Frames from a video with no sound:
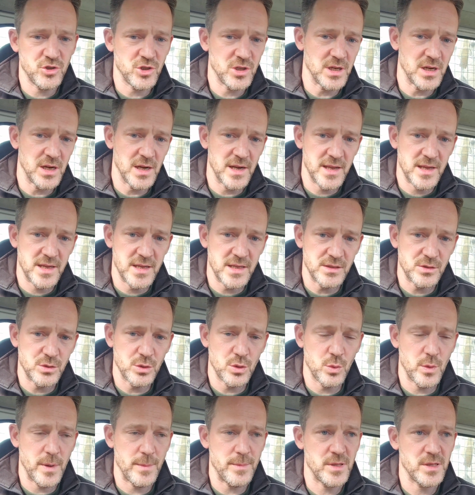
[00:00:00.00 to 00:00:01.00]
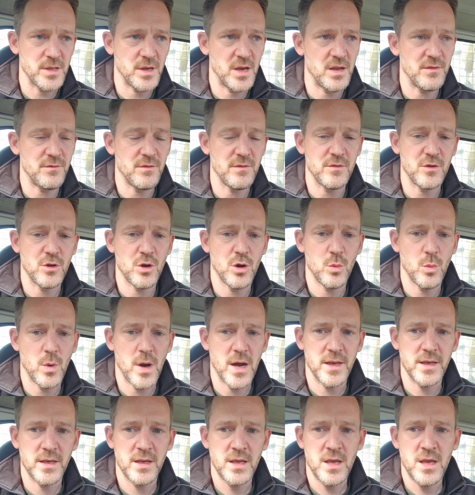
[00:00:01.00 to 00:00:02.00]
You can link it to a website if you've got
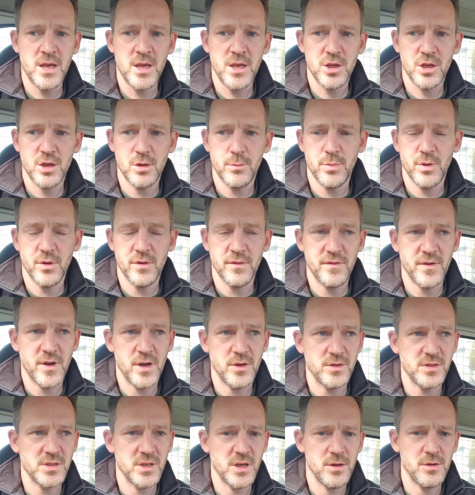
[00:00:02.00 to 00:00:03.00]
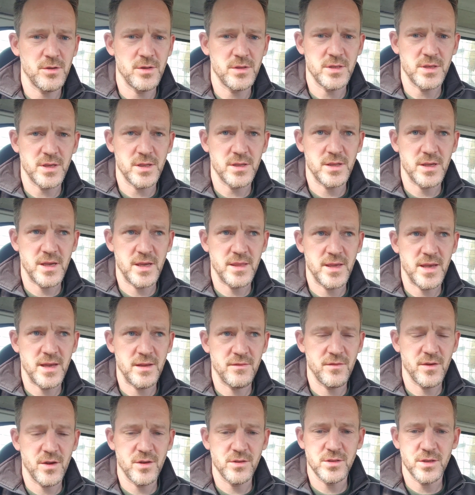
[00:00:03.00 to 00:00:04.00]
one. You can put photos, to say that,
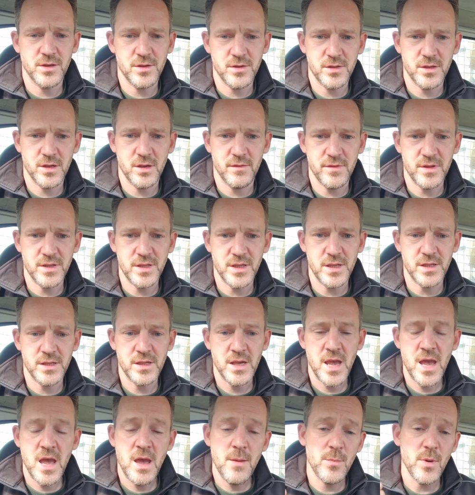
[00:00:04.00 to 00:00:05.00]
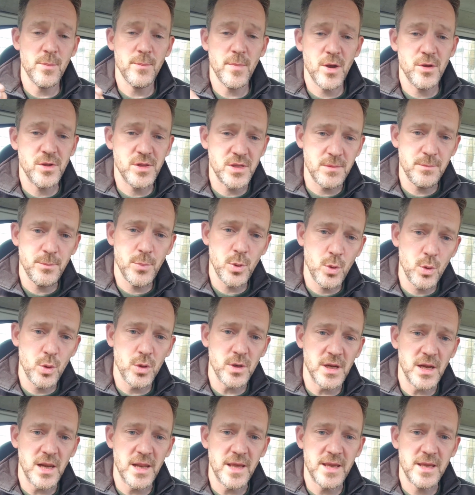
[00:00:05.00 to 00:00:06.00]
photo services. But most
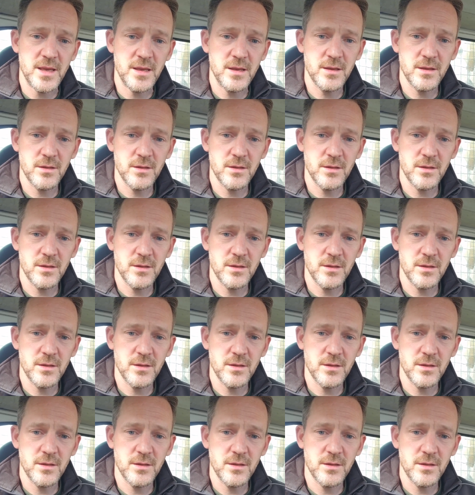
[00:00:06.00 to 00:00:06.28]
importantly,